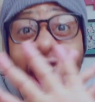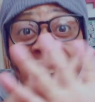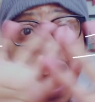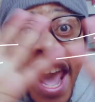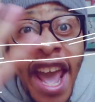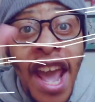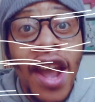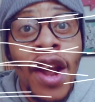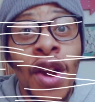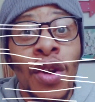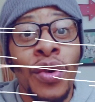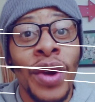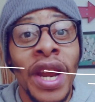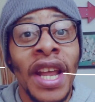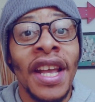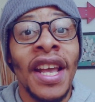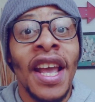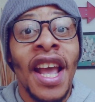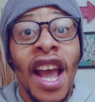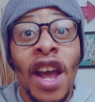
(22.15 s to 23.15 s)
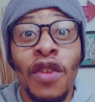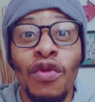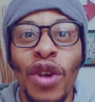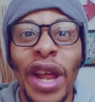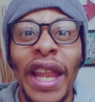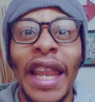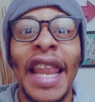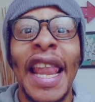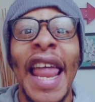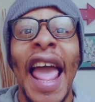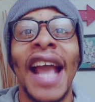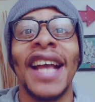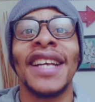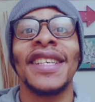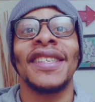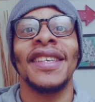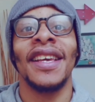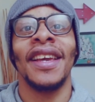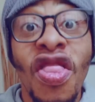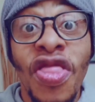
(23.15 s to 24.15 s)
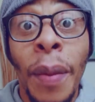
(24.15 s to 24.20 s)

airy and relaxing.